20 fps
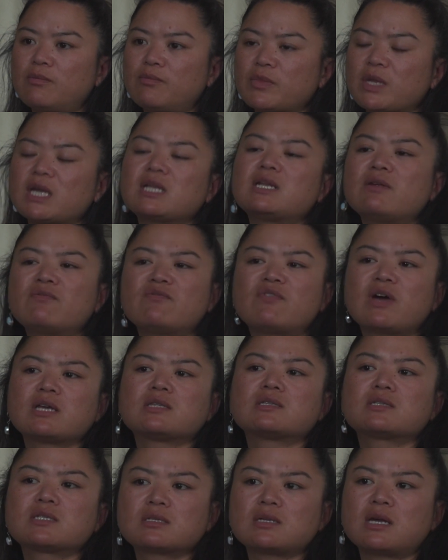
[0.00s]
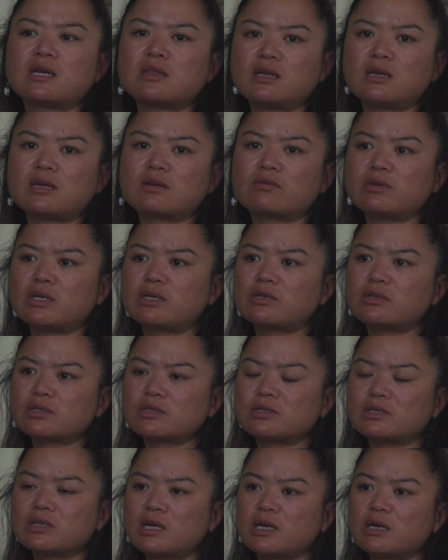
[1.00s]
it invites, I think, readers
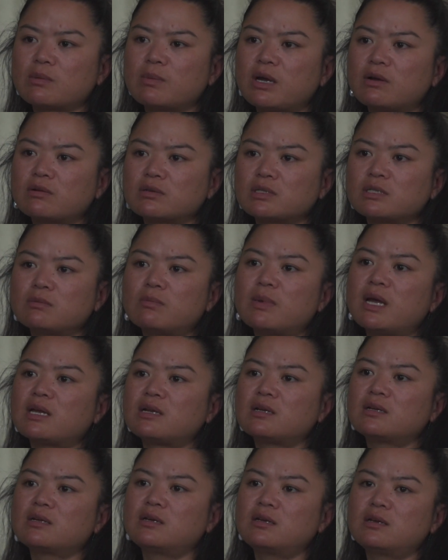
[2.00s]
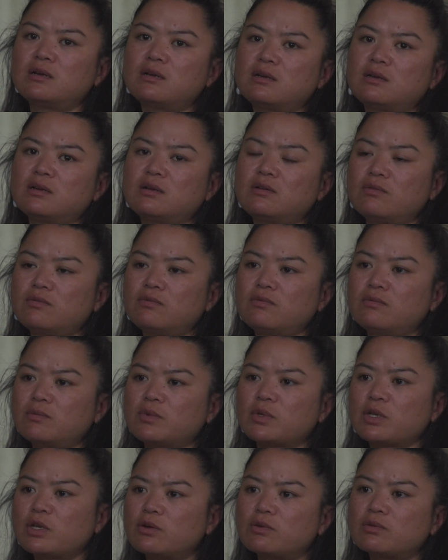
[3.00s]
to think about Tibet,
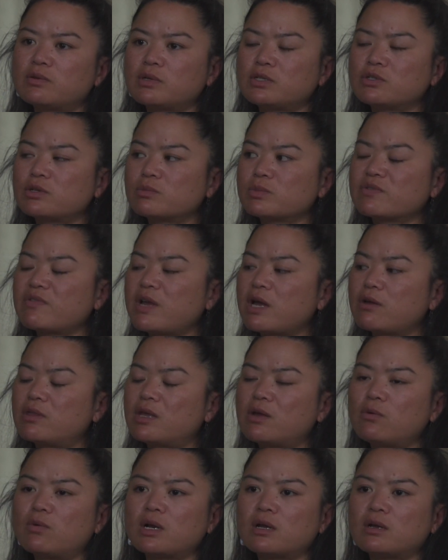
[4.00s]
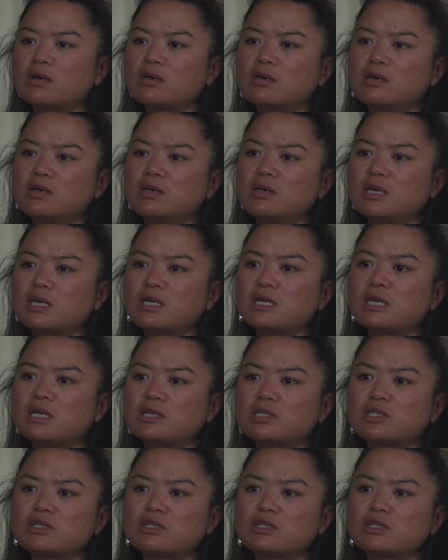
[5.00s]
in terms of how they want to engage